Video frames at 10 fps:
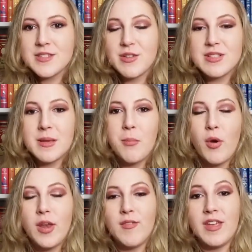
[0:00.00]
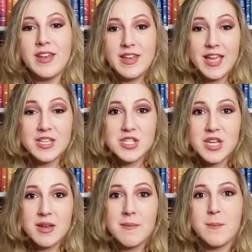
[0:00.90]
So it's a point of
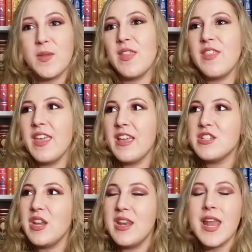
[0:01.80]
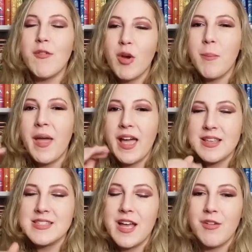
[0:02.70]
contention, but the thing is she never
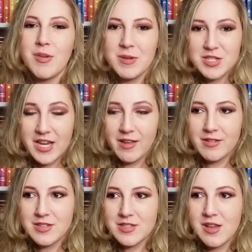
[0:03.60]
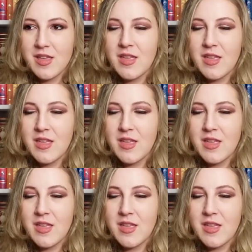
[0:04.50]
backs down from a challenge.